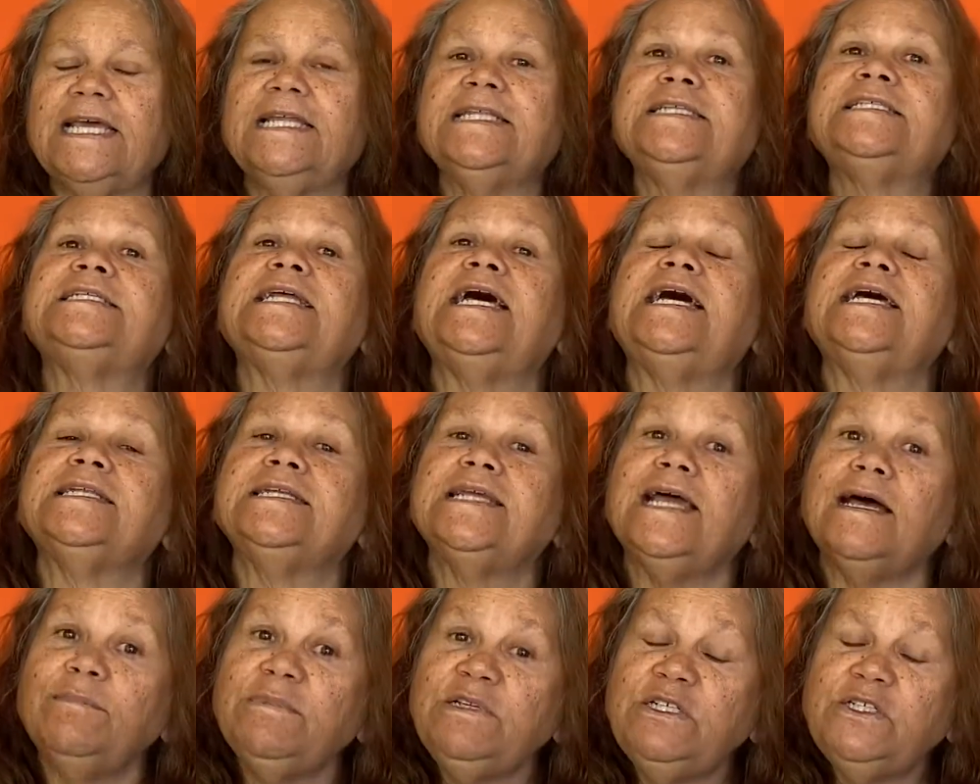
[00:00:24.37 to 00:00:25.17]
and start
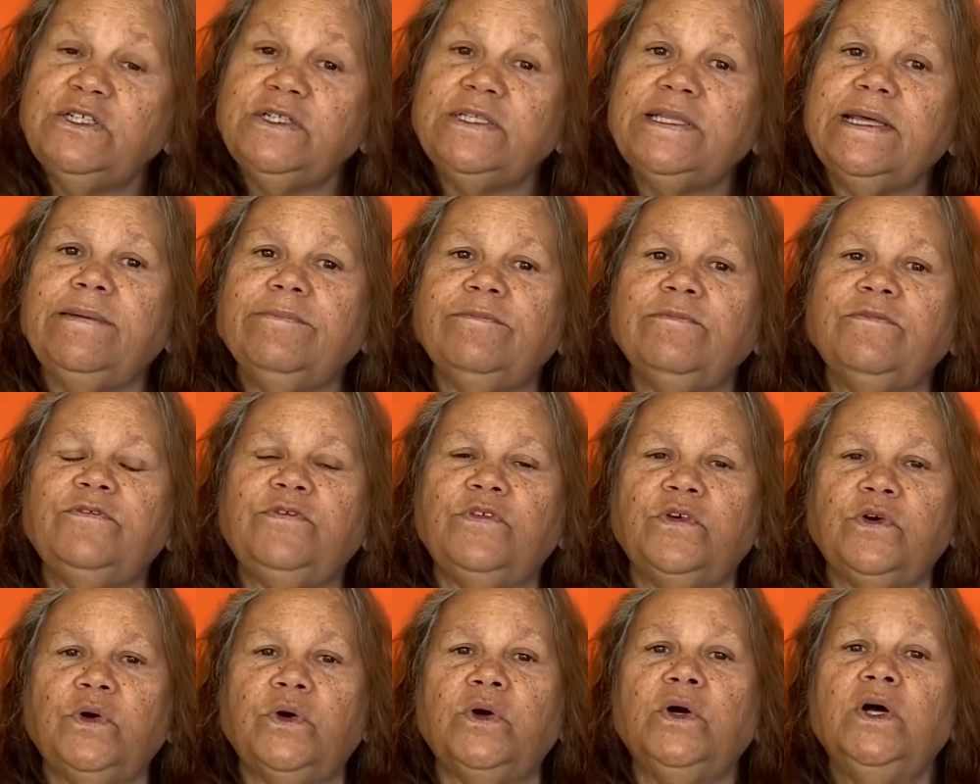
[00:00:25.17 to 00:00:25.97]
coming to them
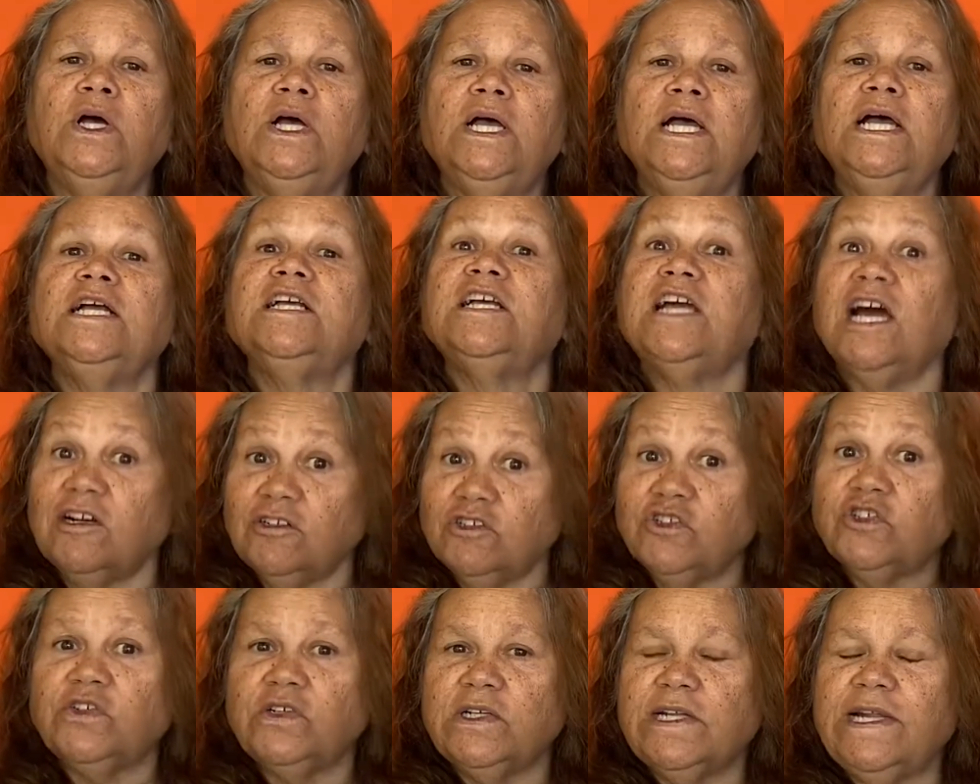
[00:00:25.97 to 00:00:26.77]
for
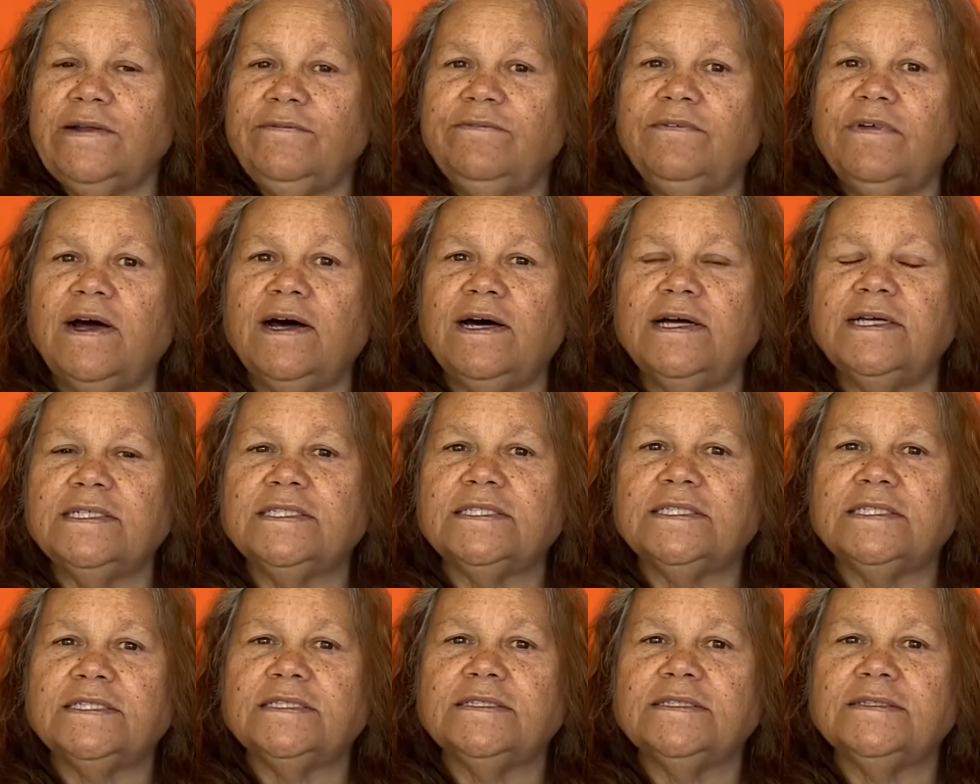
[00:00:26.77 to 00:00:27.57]
cultural
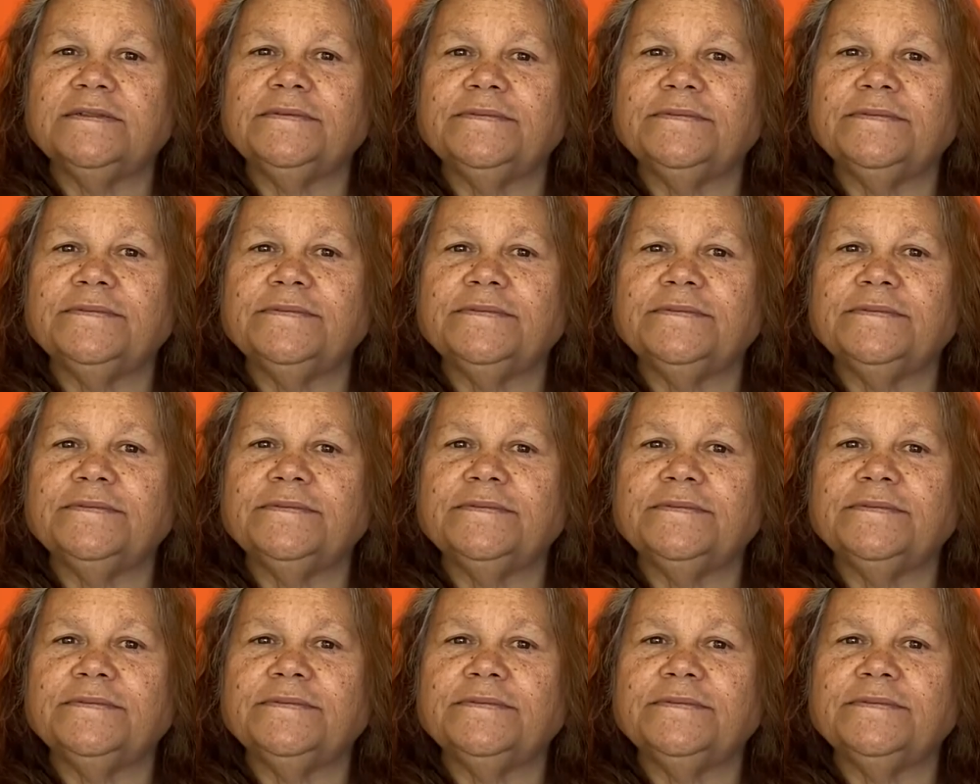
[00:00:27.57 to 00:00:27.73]
advice.